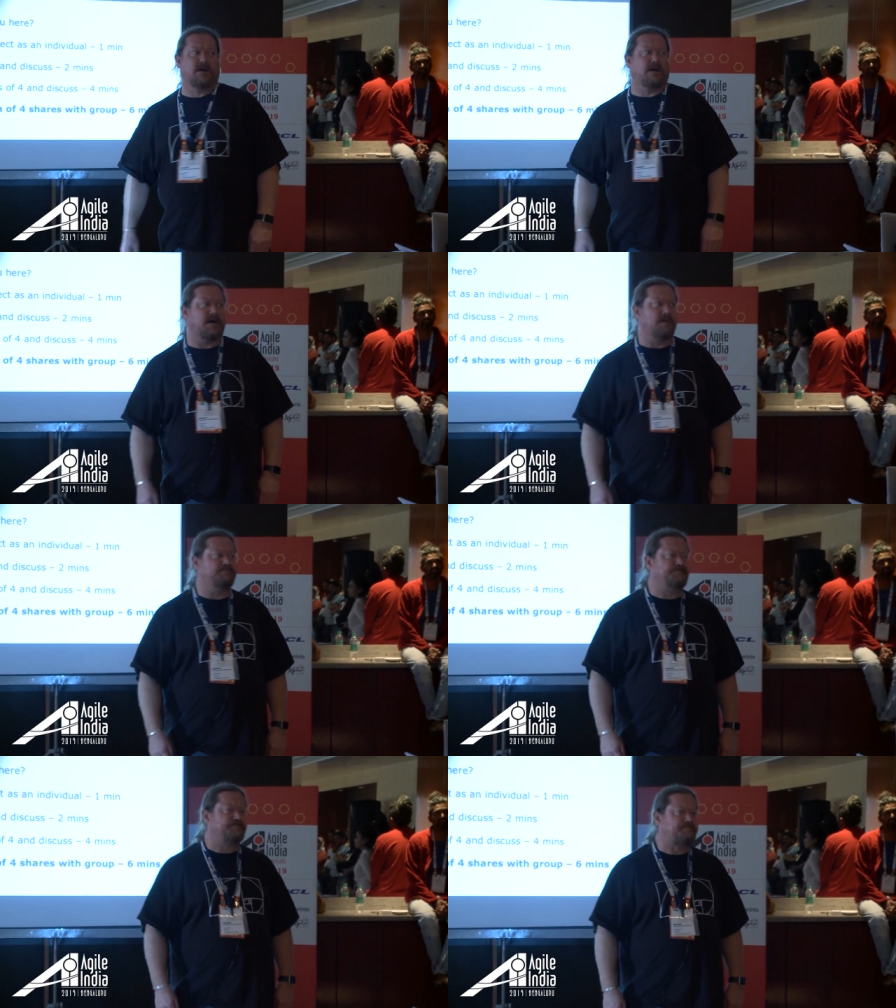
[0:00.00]

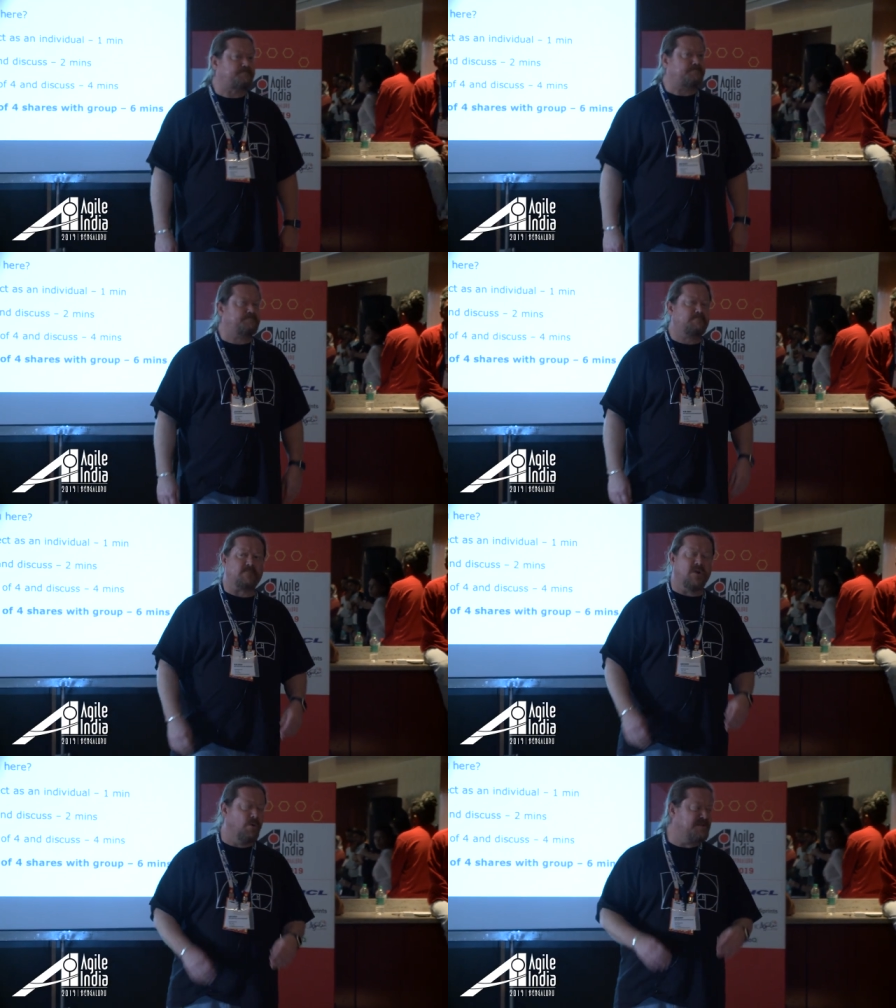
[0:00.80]

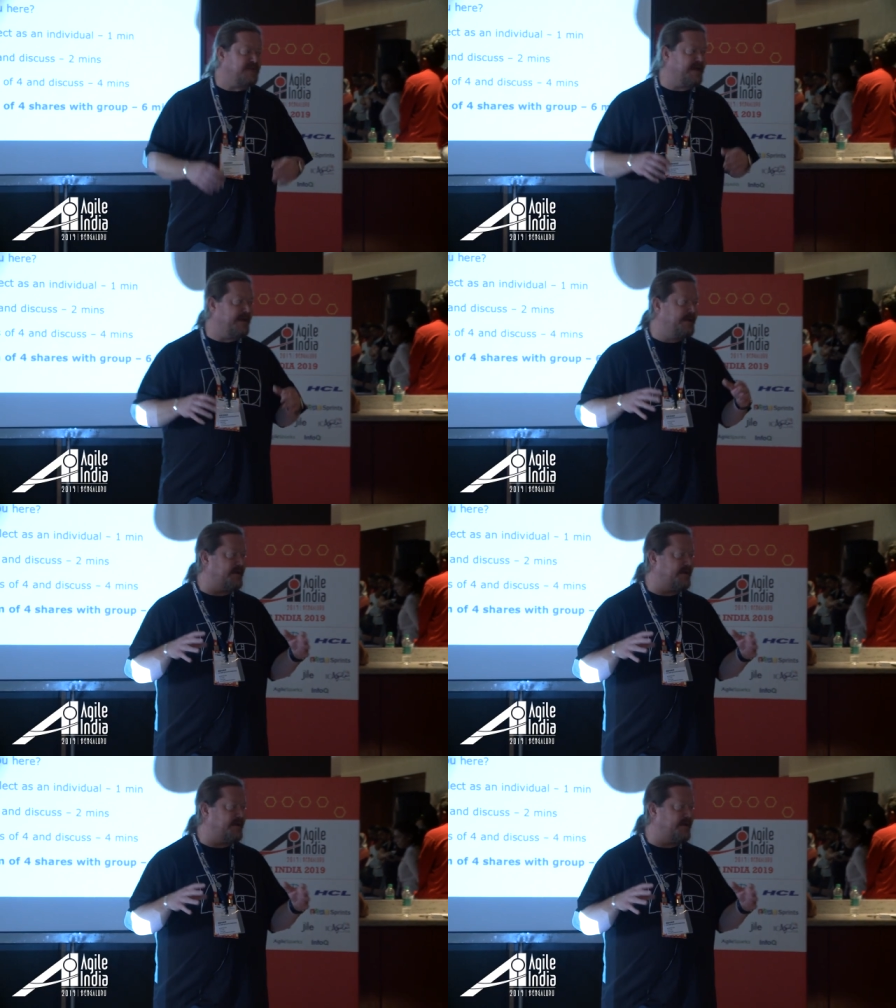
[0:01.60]
Once again,